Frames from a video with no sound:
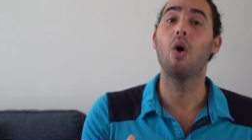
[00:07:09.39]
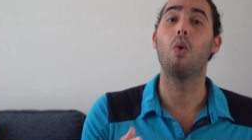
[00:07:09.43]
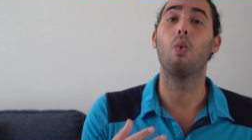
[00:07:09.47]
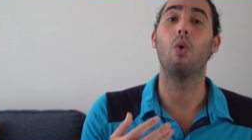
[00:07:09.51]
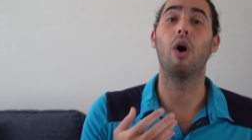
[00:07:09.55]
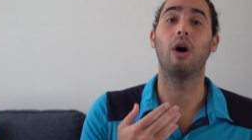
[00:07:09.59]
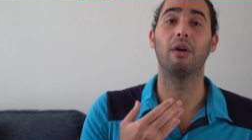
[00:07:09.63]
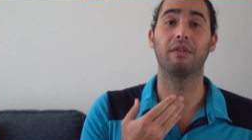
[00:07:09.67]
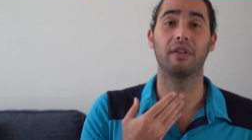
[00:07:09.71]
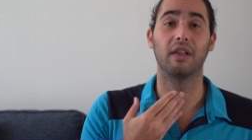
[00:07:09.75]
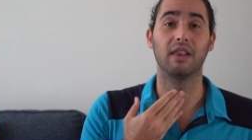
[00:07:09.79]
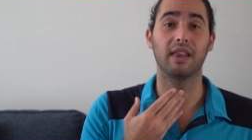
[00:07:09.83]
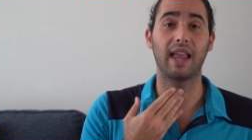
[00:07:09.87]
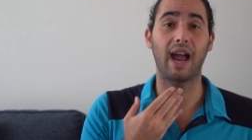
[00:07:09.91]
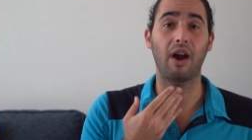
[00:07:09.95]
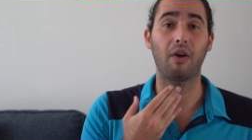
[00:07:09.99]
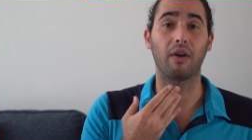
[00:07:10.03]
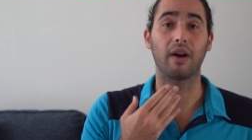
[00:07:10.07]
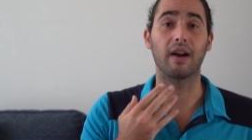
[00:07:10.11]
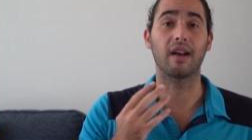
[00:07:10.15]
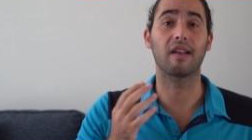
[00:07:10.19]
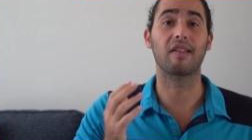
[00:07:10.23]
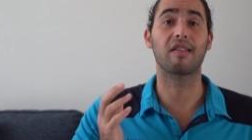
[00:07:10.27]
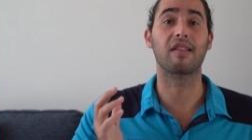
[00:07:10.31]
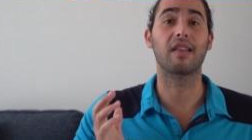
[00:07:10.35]
while the
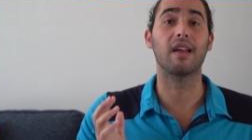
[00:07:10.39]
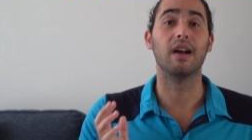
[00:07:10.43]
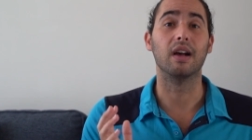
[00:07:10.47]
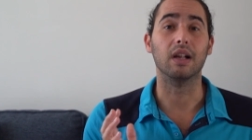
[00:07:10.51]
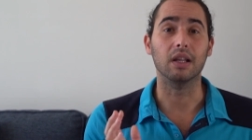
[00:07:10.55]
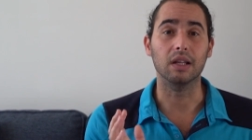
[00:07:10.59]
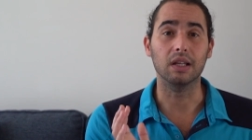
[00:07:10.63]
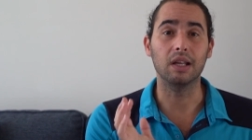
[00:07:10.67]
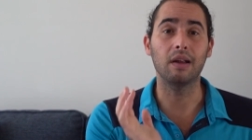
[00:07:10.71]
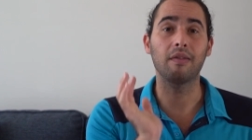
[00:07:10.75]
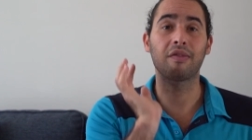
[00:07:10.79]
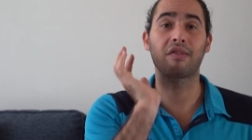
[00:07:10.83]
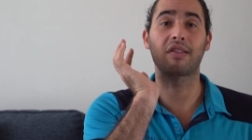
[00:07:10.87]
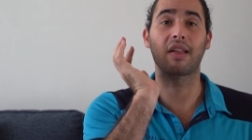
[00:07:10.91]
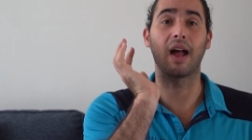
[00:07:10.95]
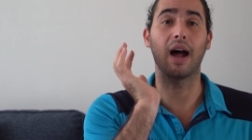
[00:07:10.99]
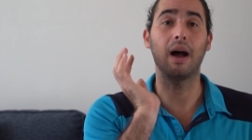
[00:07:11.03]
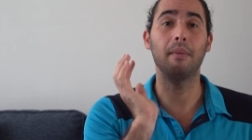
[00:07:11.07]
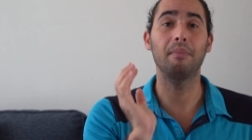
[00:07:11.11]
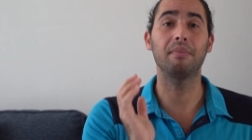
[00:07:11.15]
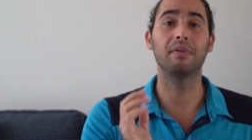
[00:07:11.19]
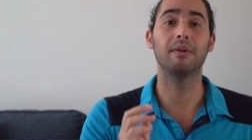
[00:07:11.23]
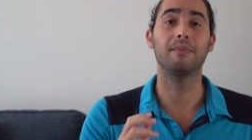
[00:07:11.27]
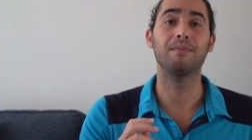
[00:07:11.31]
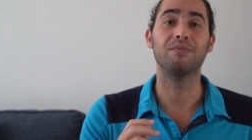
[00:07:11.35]
larynx lifts
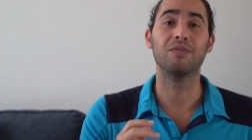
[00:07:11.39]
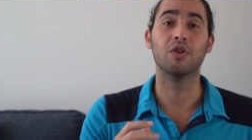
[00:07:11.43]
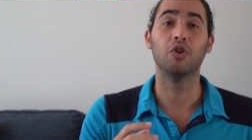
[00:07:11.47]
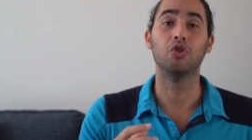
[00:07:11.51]
up